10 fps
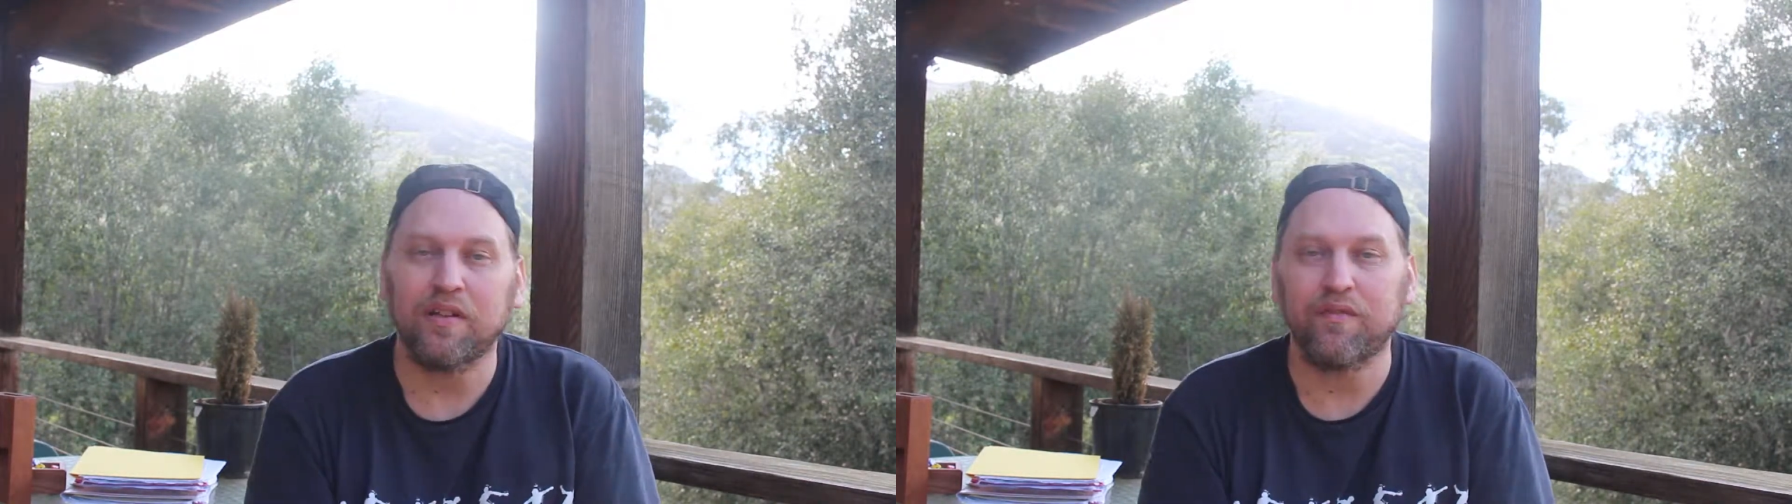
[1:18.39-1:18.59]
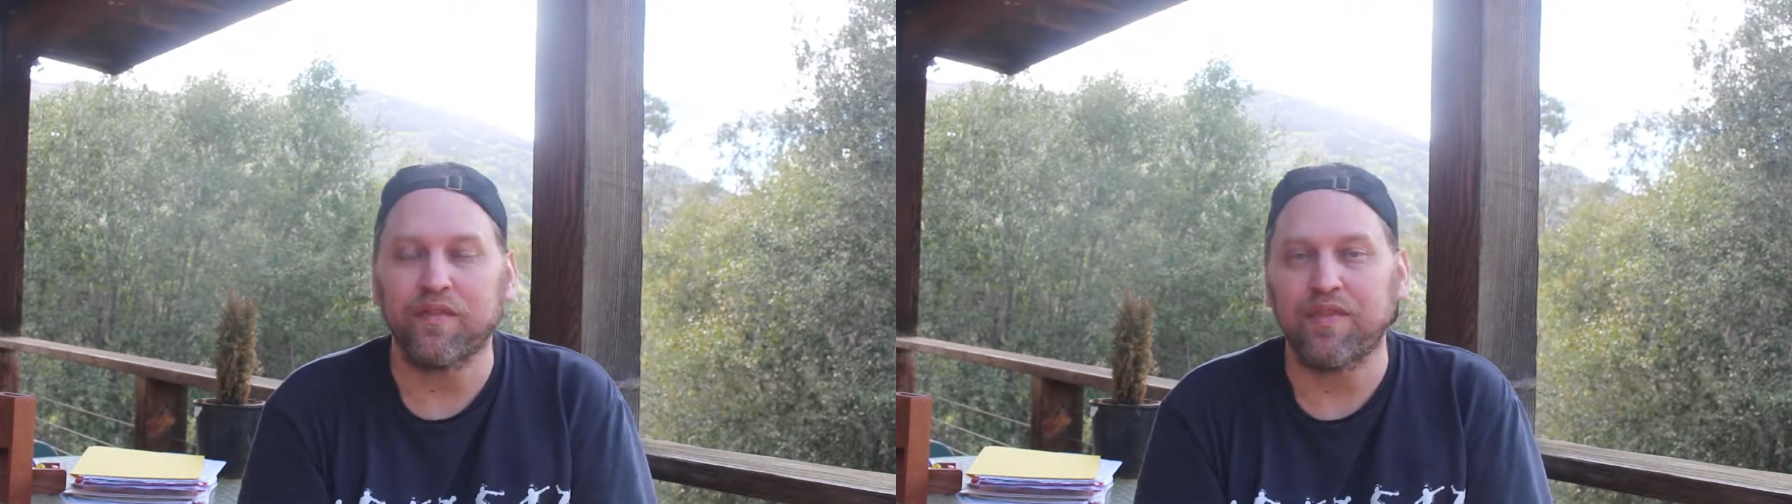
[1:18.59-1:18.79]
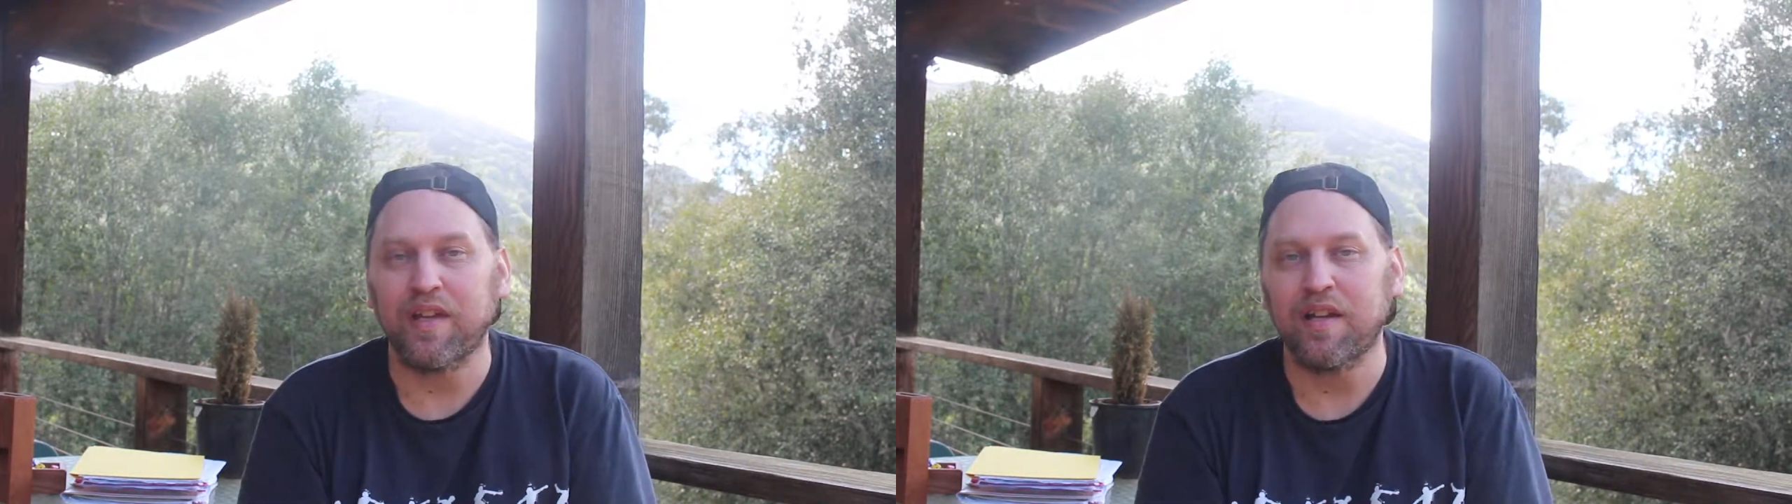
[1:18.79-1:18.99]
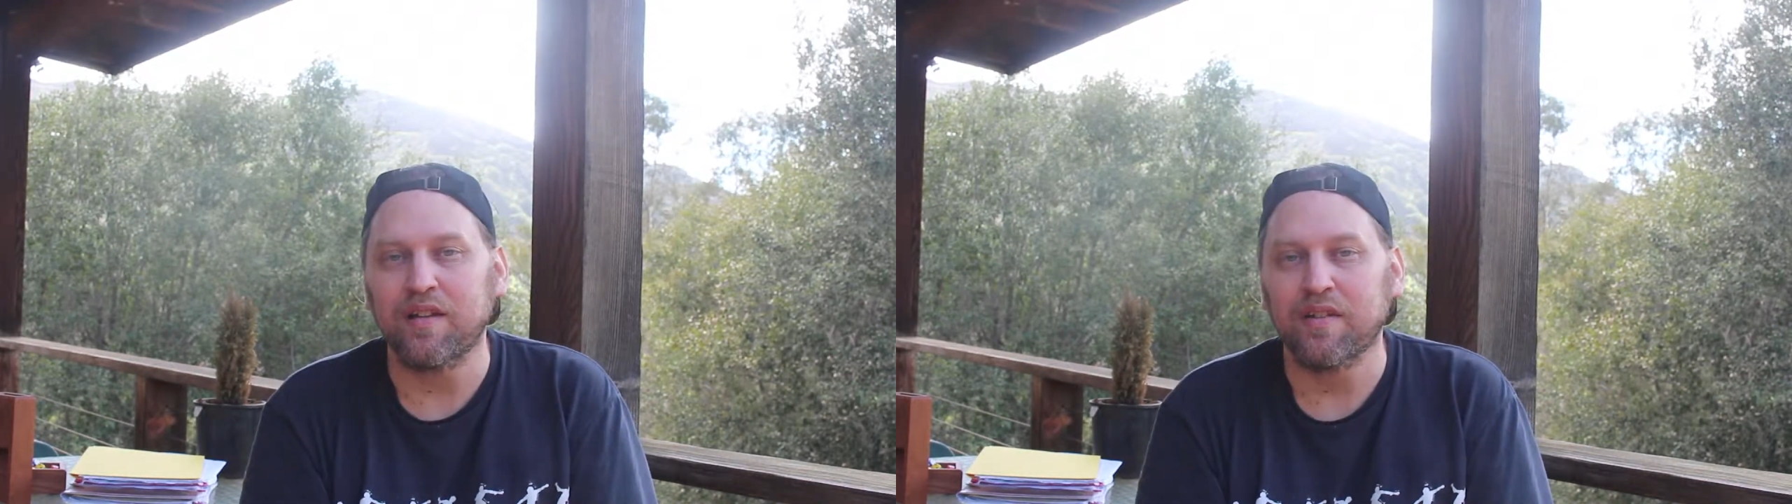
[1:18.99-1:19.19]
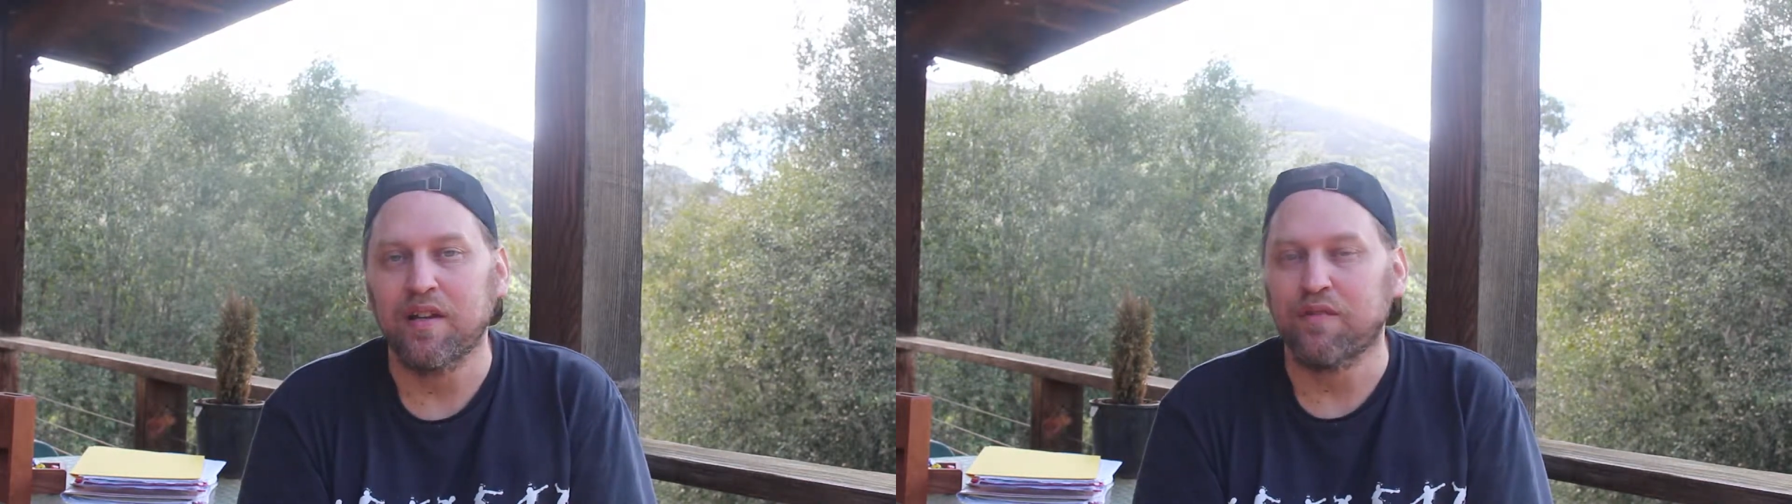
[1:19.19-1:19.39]
different
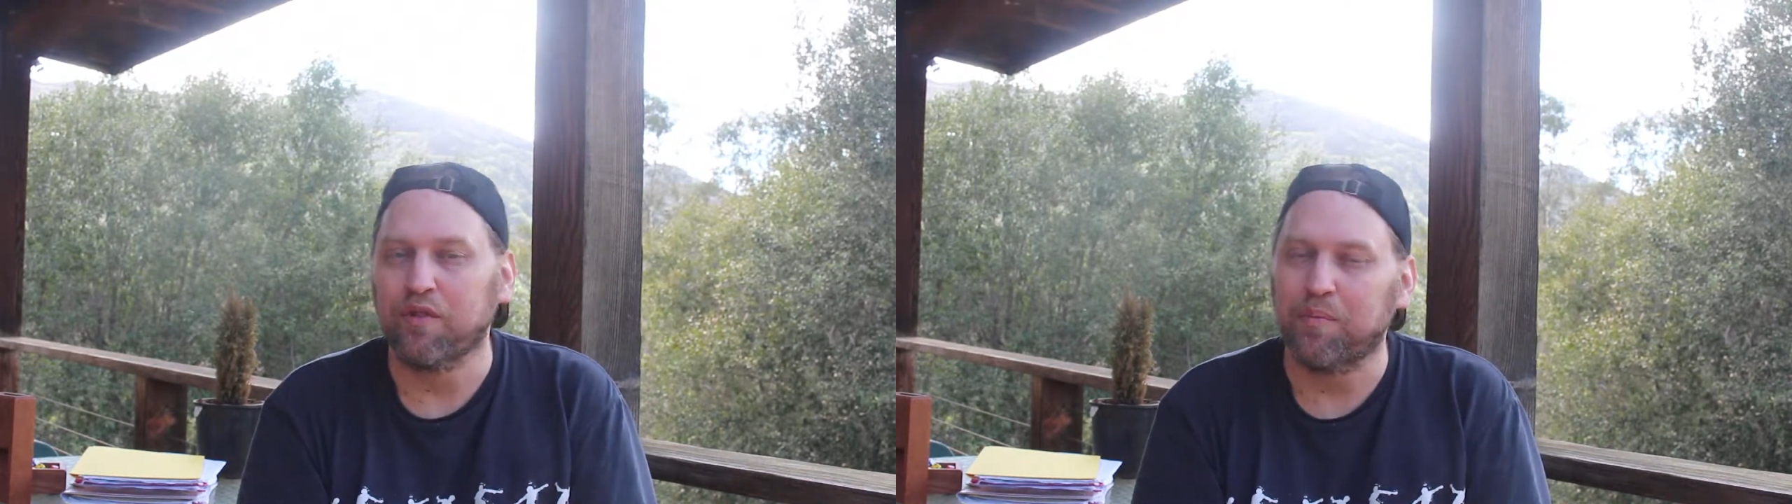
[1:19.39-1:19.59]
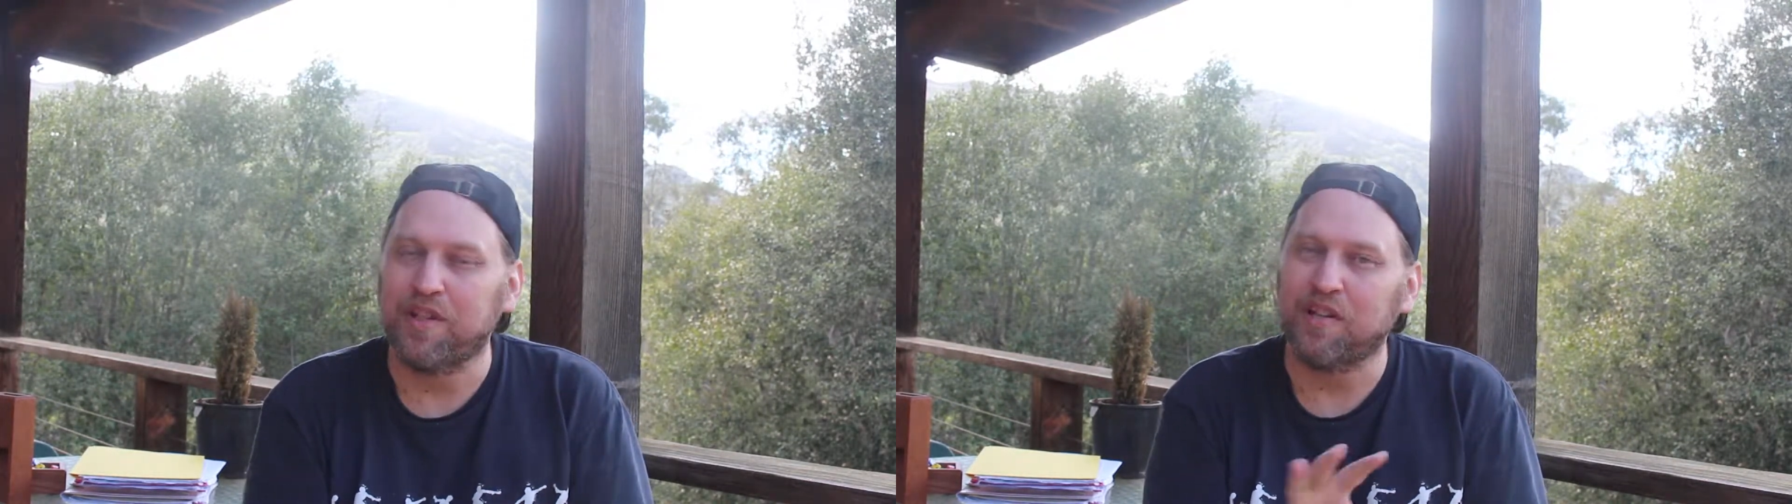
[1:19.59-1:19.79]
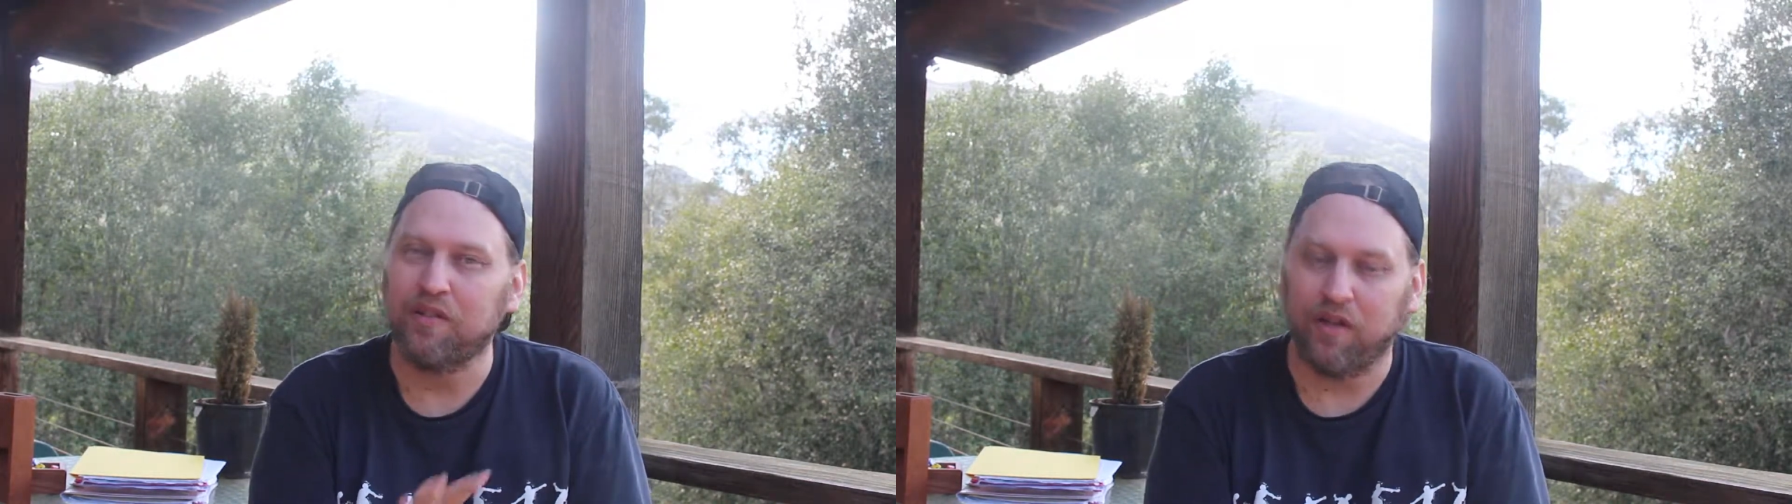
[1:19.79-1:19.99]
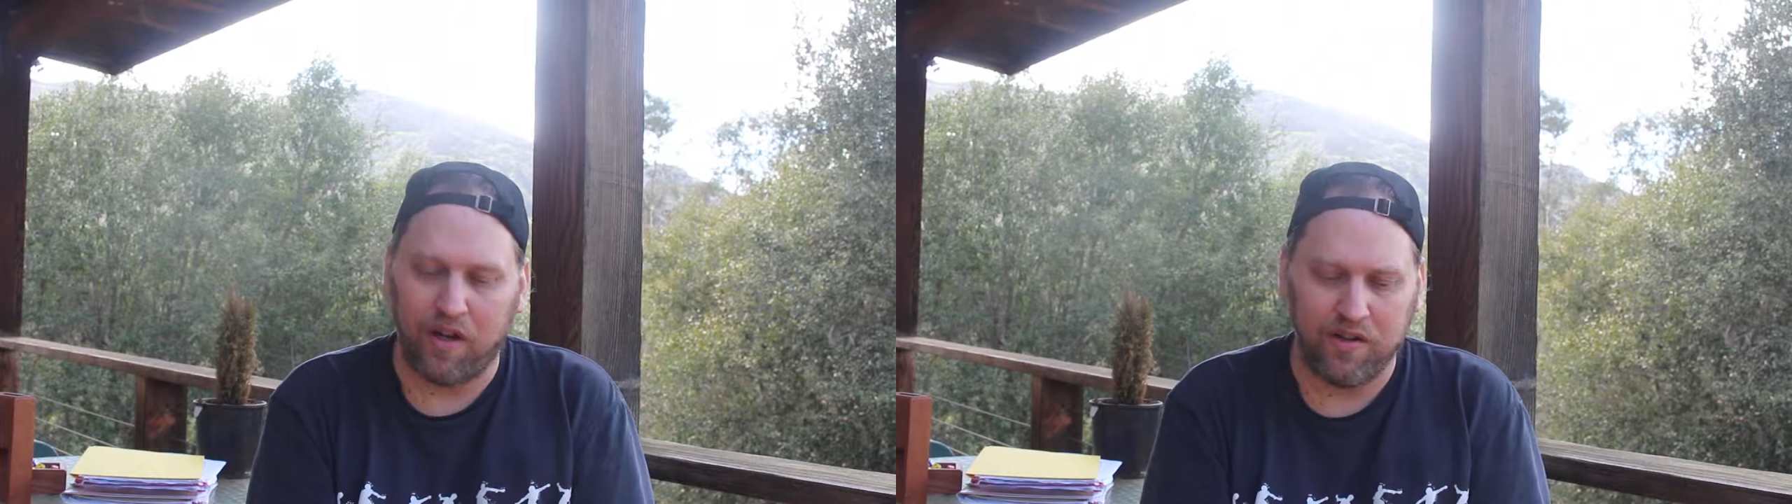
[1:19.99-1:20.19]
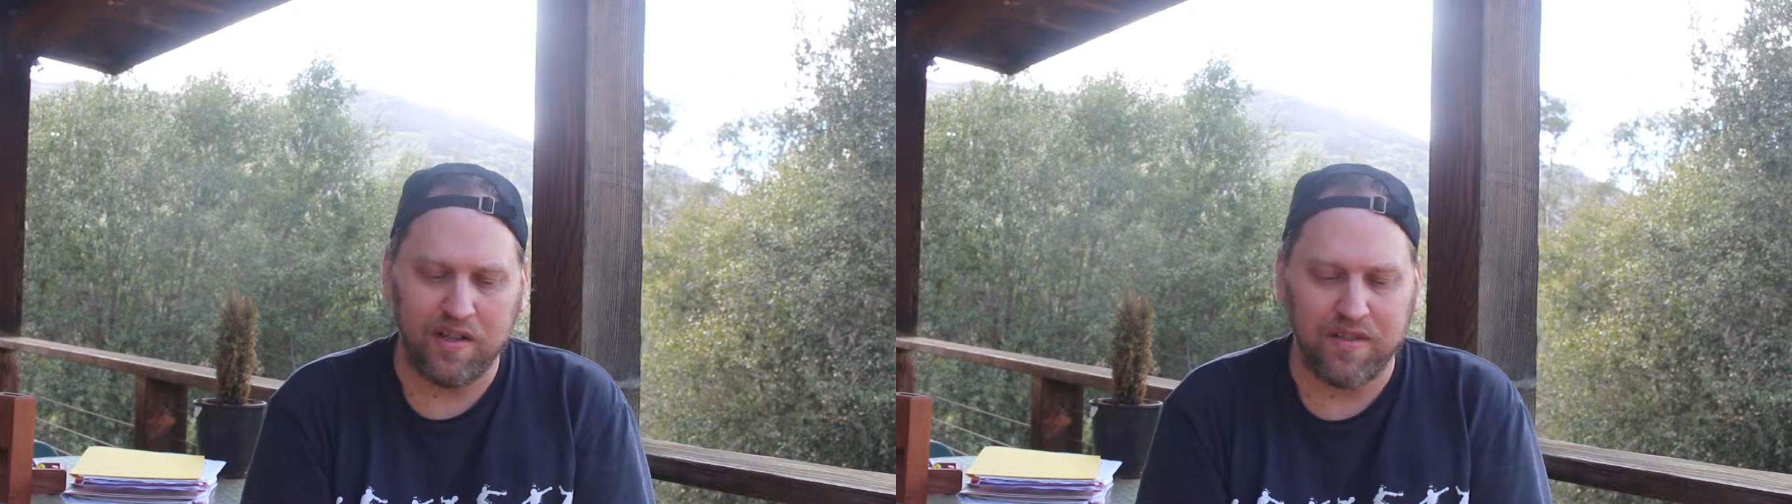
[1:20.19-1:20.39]
things for a particular area.